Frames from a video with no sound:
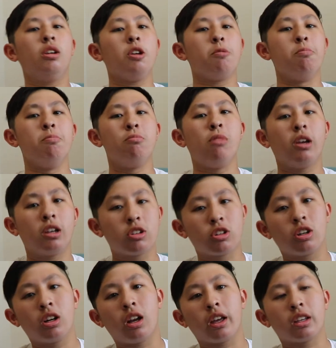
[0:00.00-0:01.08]
Make sure
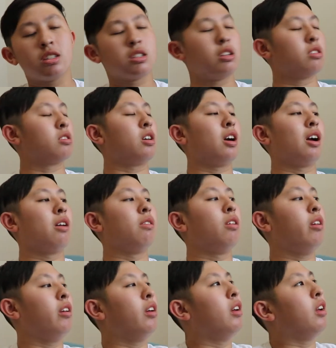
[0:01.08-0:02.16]
to like and subscribe,
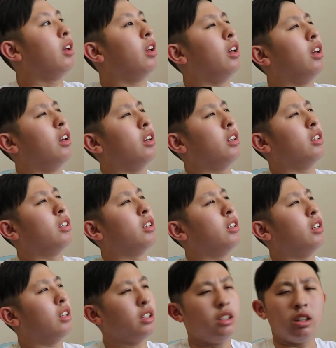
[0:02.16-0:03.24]
and
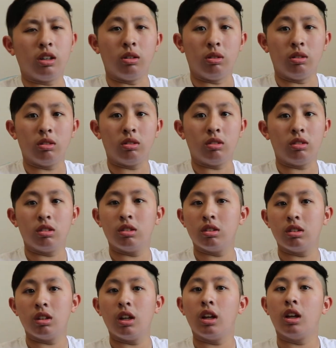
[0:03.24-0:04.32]
you know,
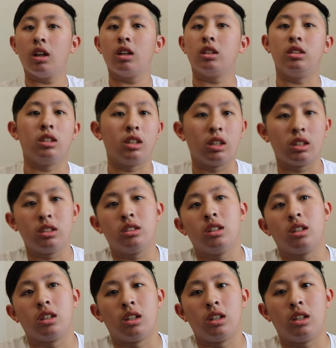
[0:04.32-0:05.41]
see you guys
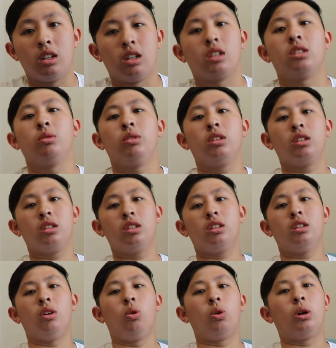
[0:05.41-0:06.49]
next week,
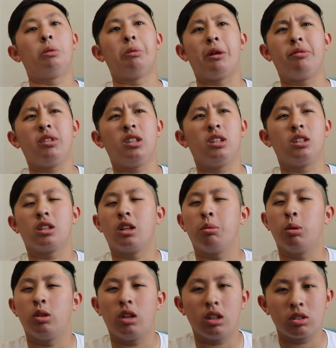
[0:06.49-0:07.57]
or maybe in a couple
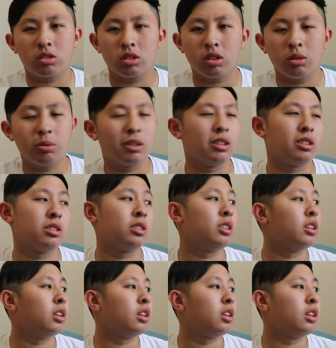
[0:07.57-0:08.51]
of days or so, because